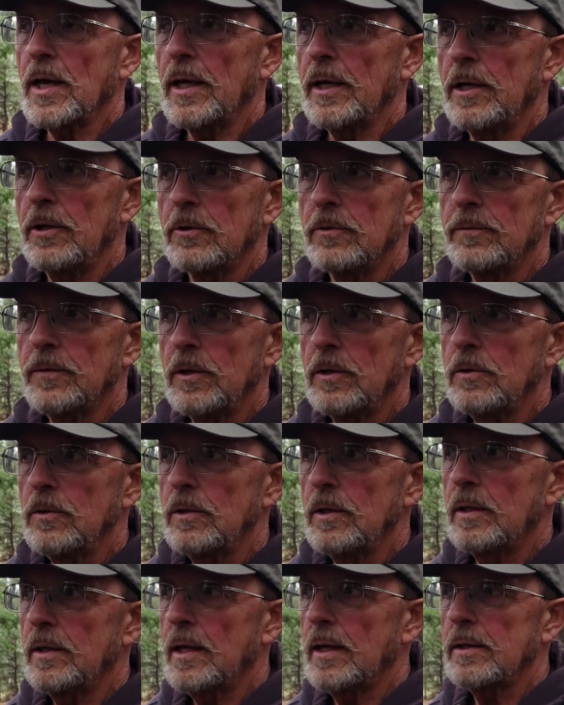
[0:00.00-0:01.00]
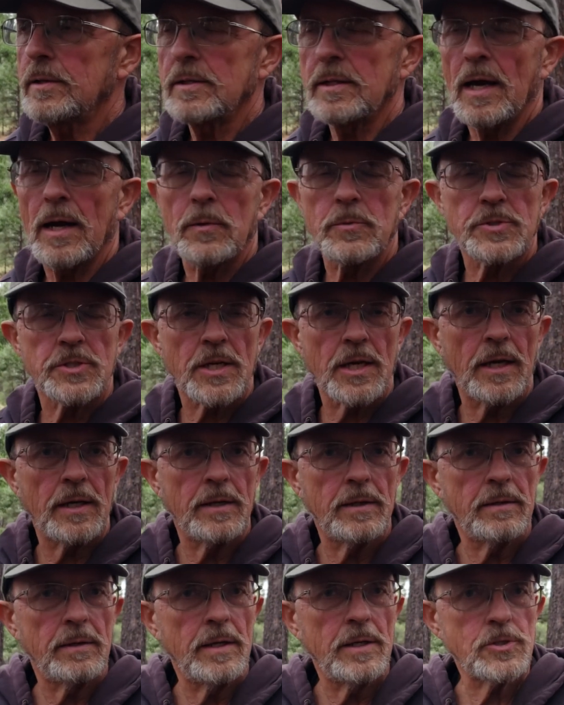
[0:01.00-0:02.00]
got interviewed, and that was kind
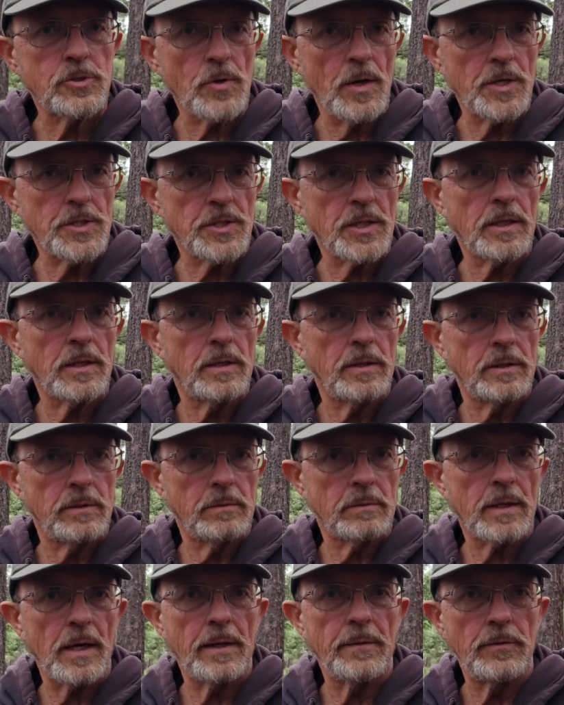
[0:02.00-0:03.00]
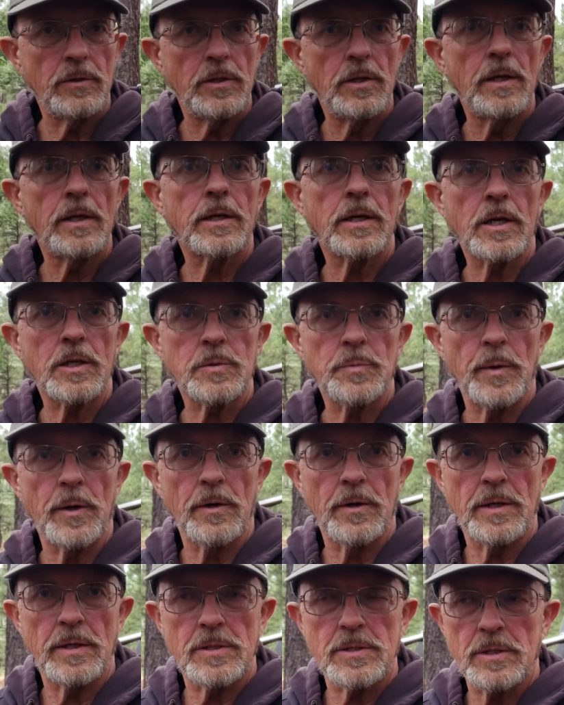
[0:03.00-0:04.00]
of interesting, a kind of unique
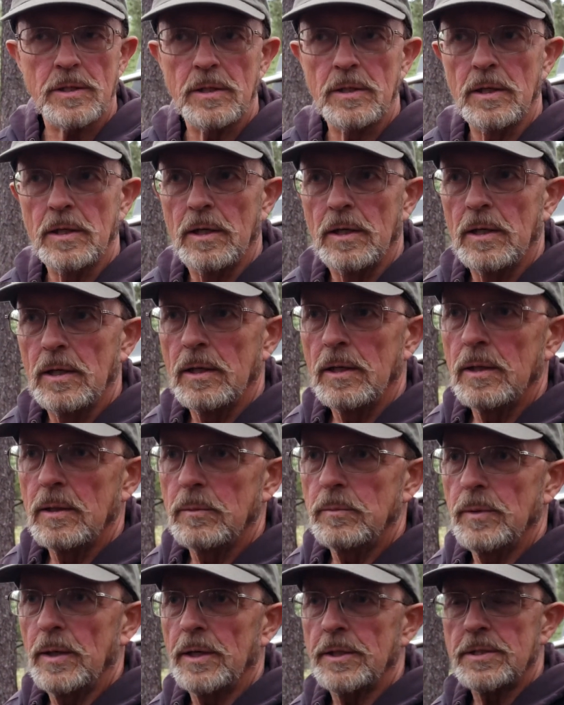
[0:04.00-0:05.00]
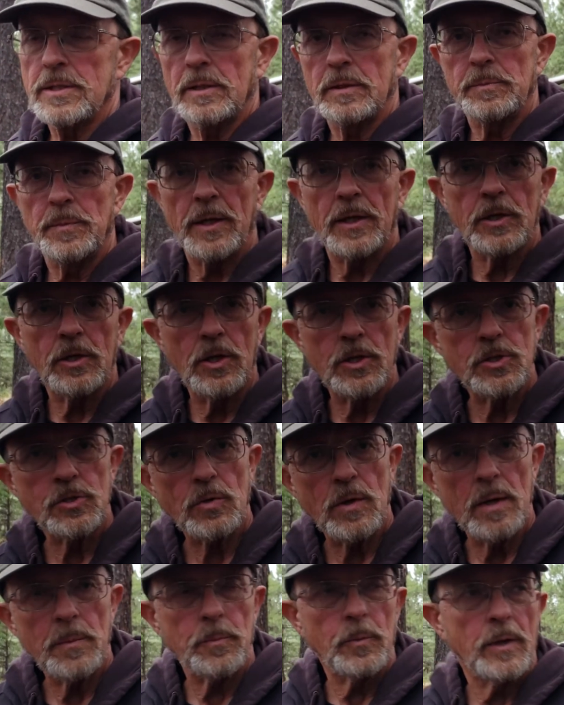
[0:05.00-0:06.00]
experience. But it's been a good
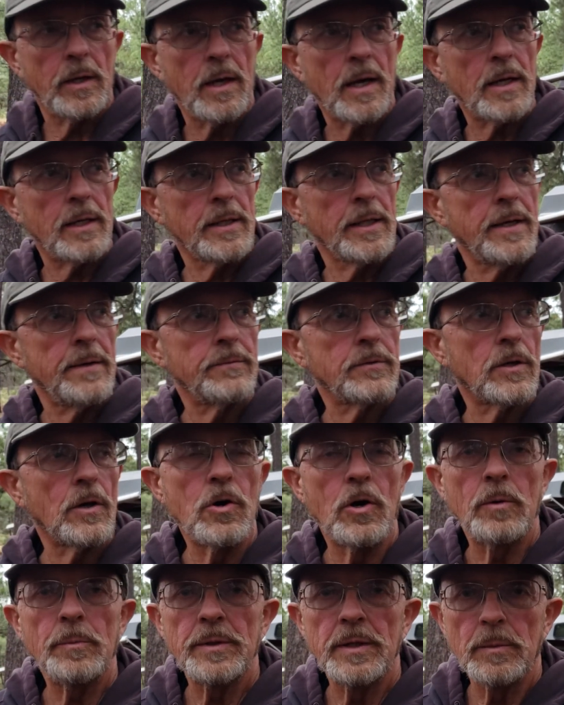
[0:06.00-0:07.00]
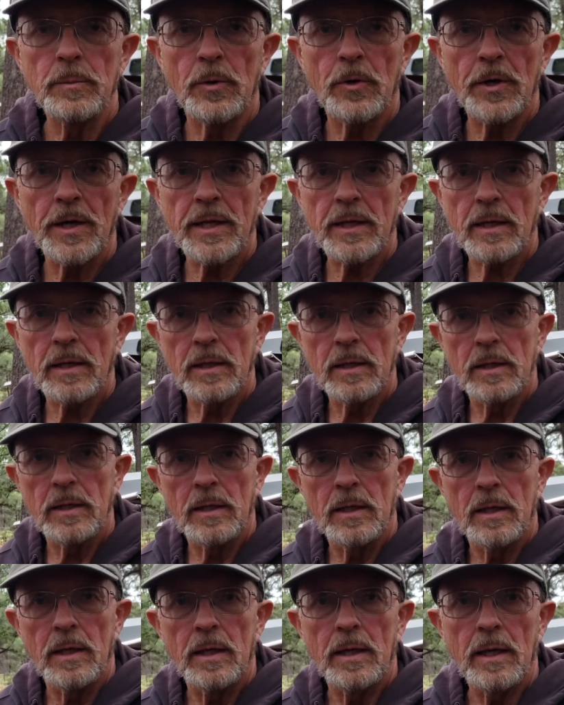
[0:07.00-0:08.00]
trip. We got to leave and go home in the morning.
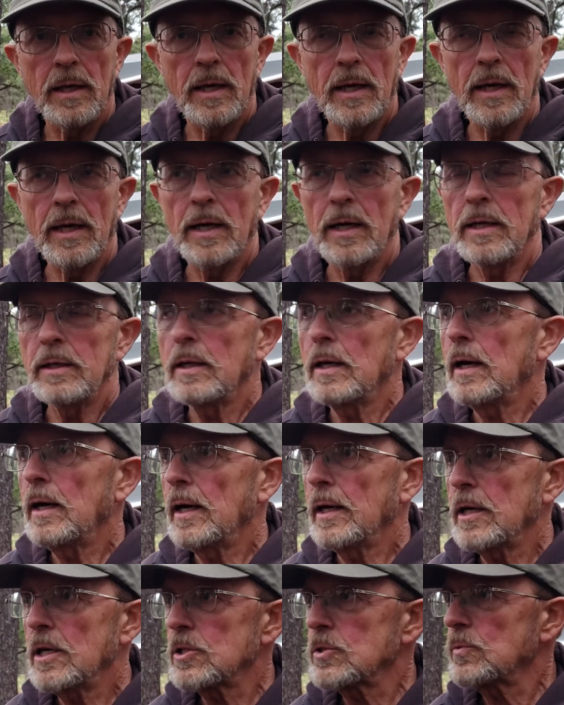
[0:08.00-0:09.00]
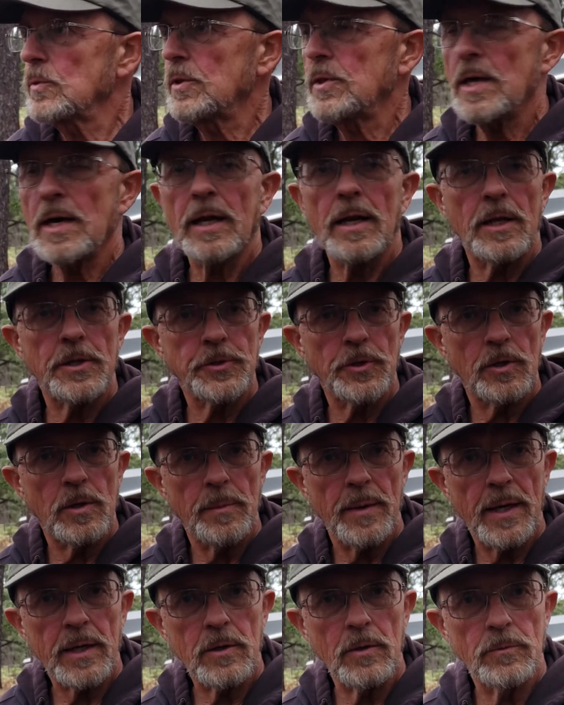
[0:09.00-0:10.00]
And I guess with that, I'll turn
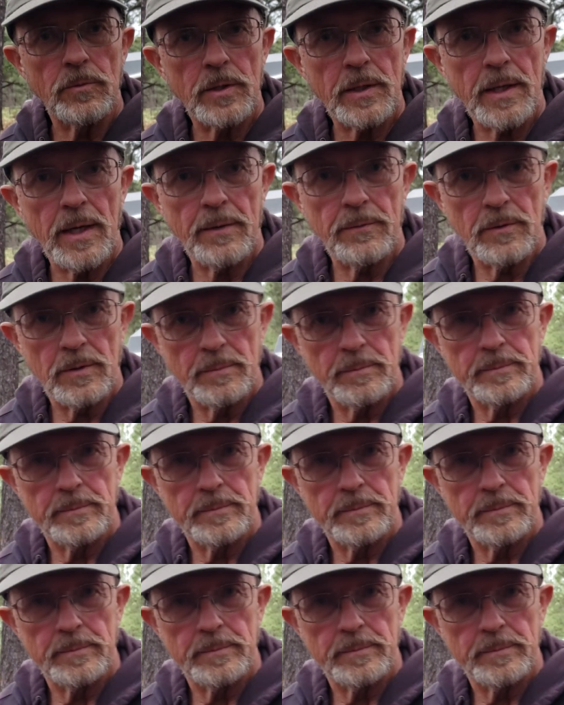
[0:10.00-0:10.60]
it back over to Kevin.